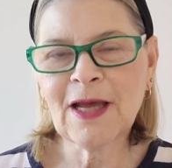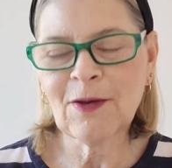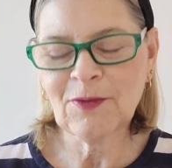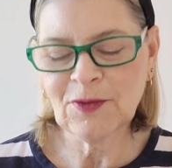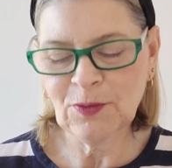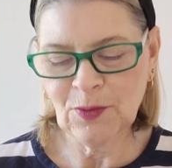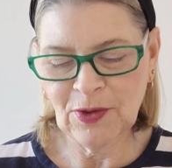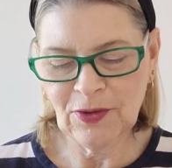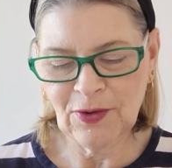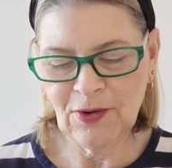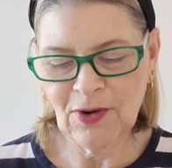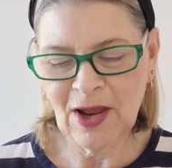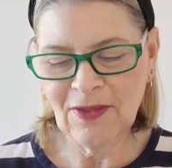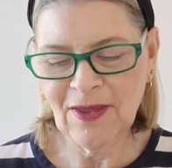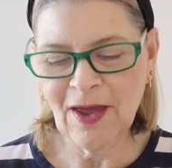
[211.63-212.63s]
I was with
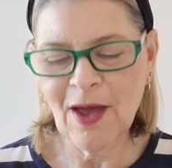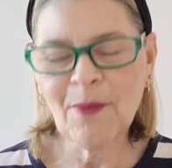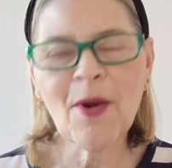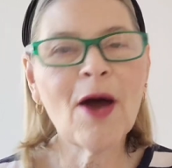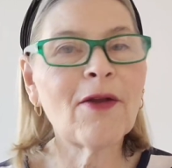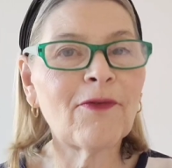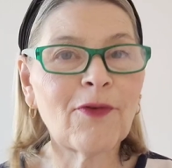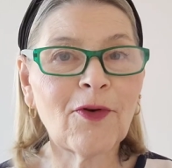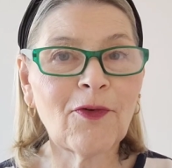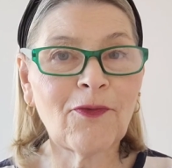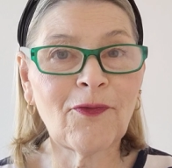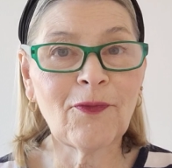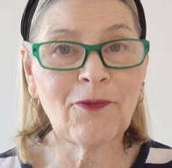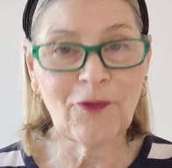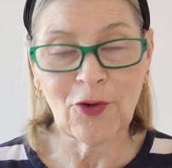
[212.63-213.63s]
her. I think I bought it for,
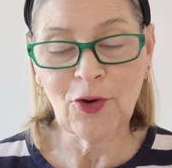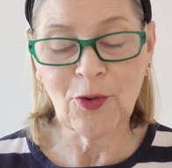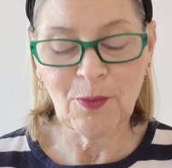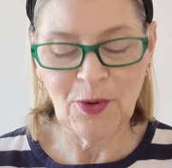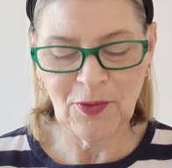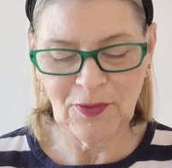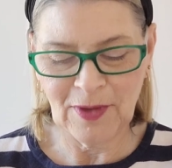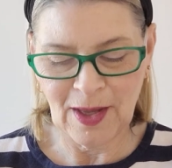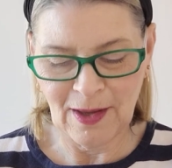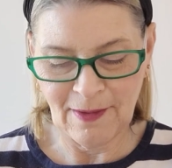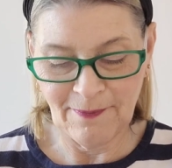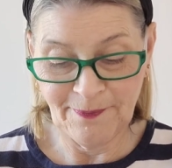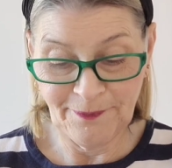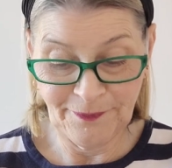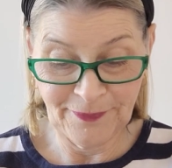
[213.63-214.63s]
for her birthday,
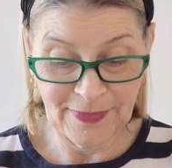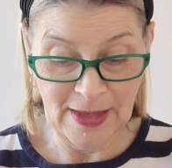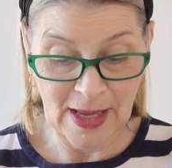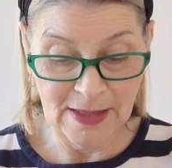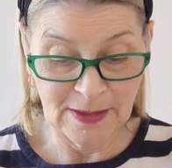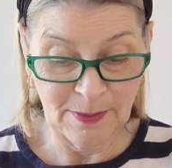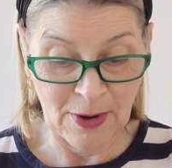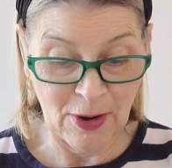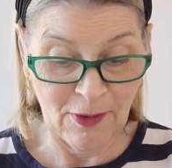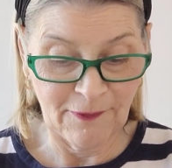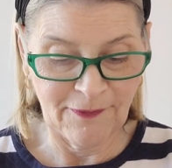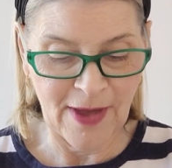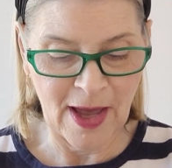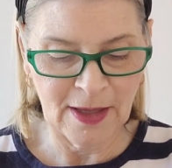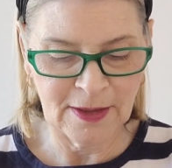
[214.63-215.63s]
as a matter
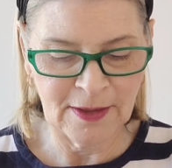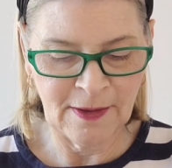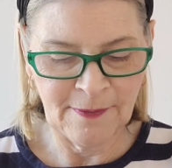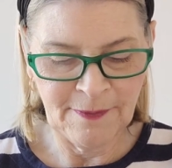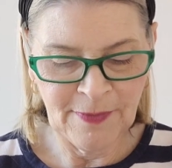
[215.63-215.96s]
of fact.